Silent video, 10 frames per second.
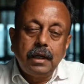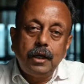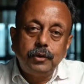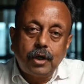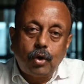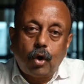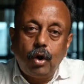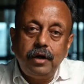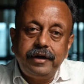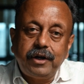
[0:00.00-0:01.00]
Now the
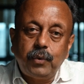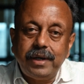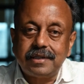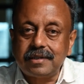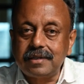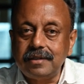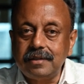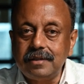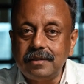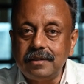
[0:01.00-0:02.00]
call request,
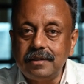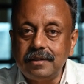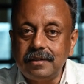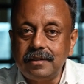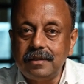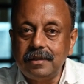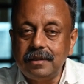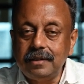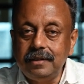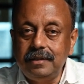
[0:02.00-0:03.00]

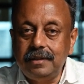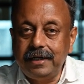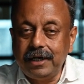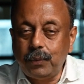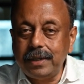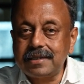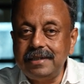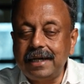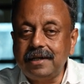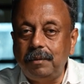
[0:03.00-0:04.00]
the request
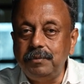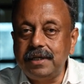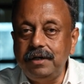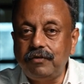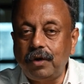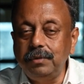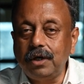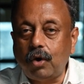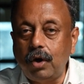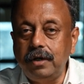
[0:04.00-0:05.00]
that comes in from the
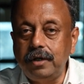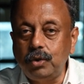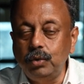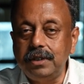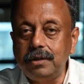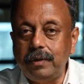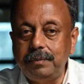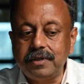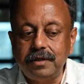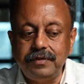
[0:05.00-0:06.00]
caller to the
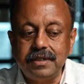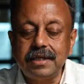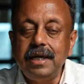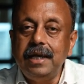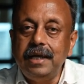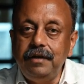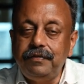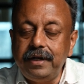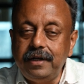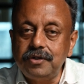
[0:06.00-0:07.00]
web service,
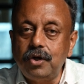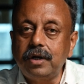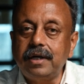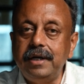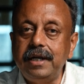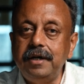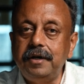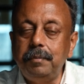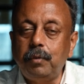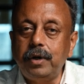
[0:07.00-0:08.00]
if it does not contain a
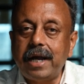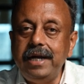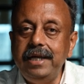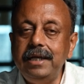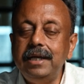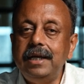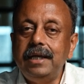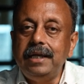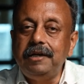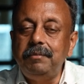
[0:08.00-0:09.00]
report ID,
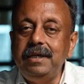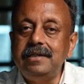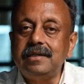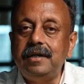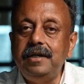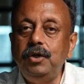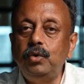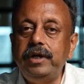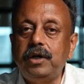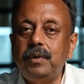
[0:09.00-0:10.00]
it means a
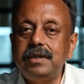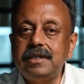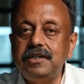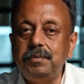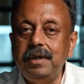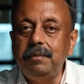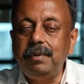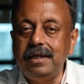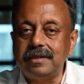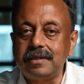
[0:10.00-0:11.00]
new request is being
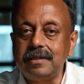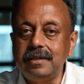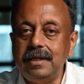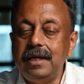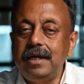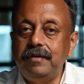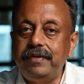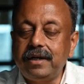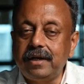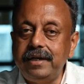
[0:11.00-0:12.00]
placed. If
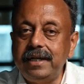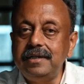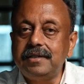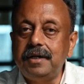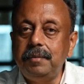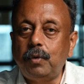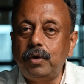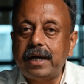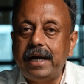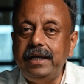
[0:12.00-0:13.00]
it contains a
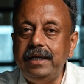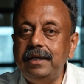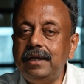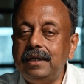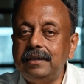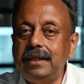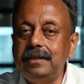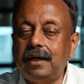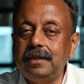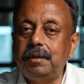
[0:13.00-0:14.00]
report ID, then
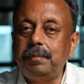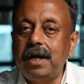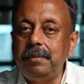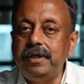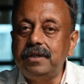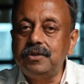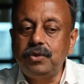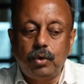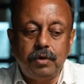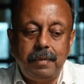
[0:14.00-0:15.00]
the other parameters
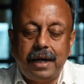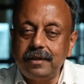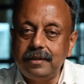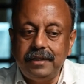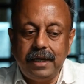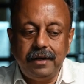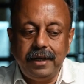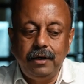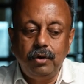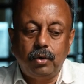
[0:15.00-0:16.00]
don't matter, they are
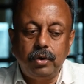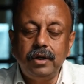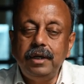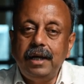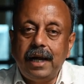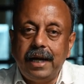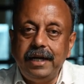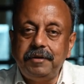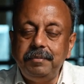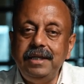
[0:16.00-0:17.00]
ignored, and
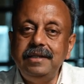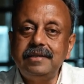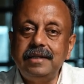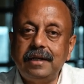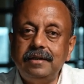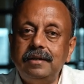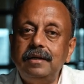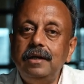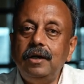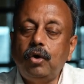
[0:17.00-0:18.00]
it means that the
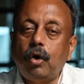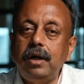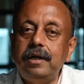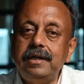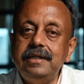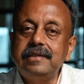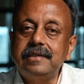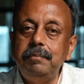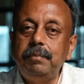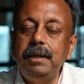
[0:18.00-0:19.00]
caller is
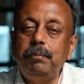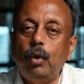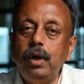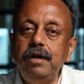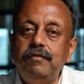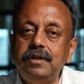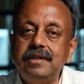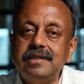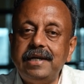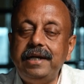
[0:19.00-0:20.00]
simply polling for
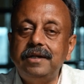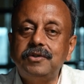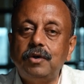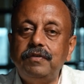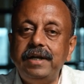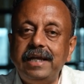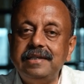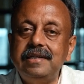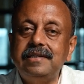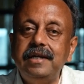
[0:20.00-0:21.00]
the status of an
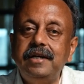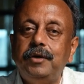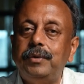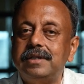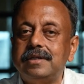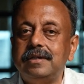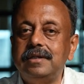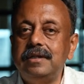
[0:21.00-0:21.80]
existing request.